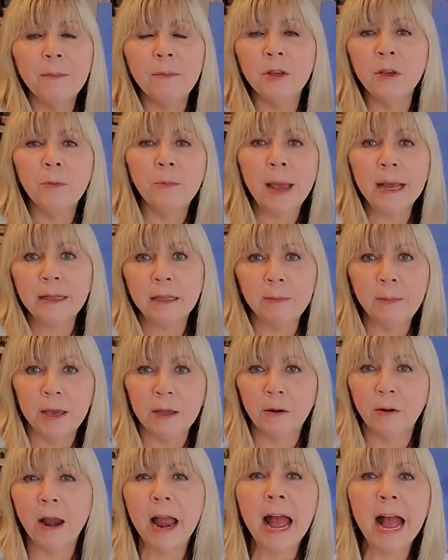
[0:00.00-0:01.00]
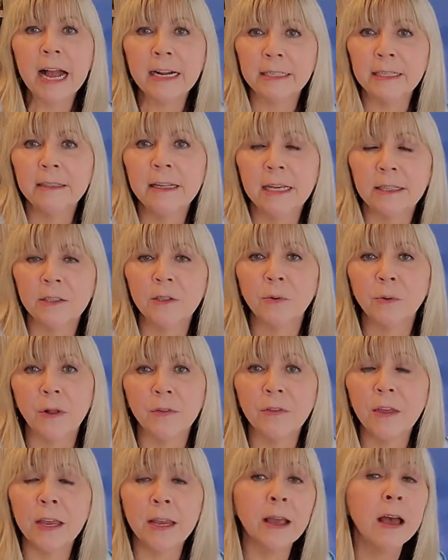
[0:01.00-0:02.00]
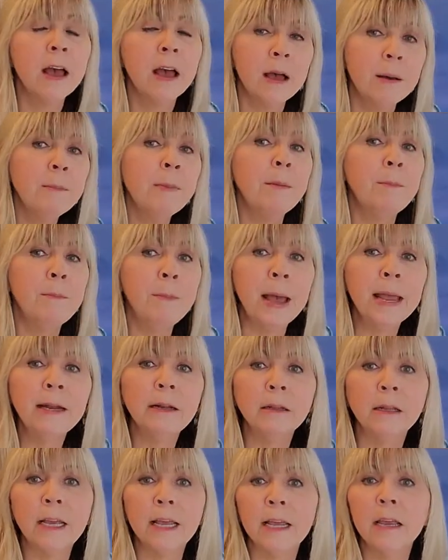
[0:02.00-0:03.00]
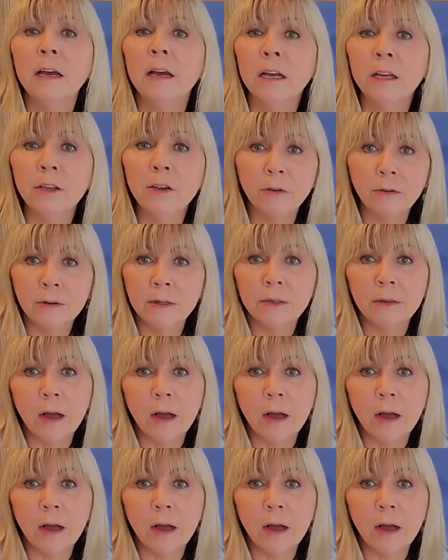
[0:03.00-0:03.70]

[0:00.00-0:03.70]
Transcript: and you make them interact and that sort of thing. But mainly, your